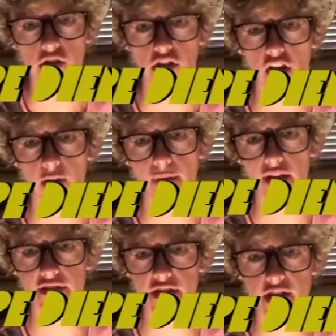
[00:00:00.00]

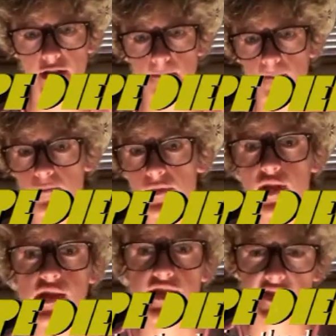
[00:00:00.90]
Carpe Diem.
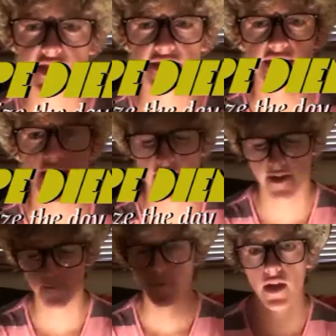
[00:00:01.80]
Seize the day.
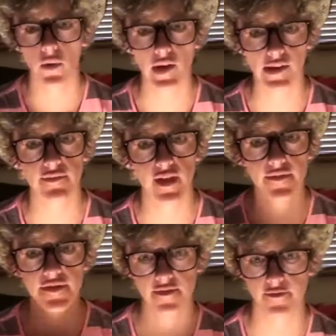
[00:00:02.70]
I want to live
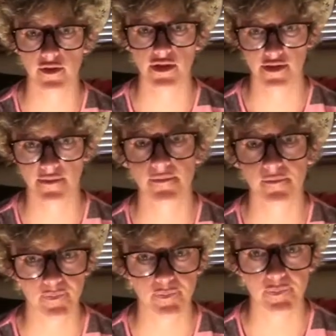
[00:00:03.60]
life to the fullest.
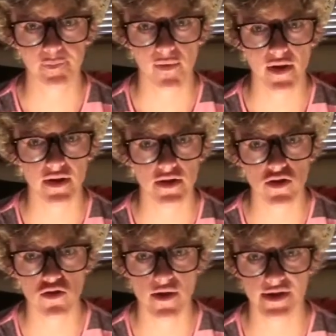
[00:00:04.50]

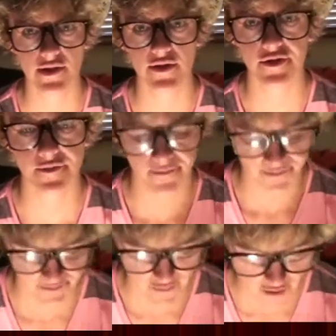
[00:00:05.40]
Good resolution,
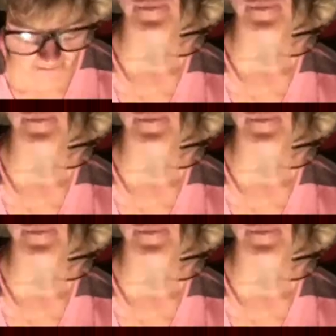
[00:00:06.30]
bro.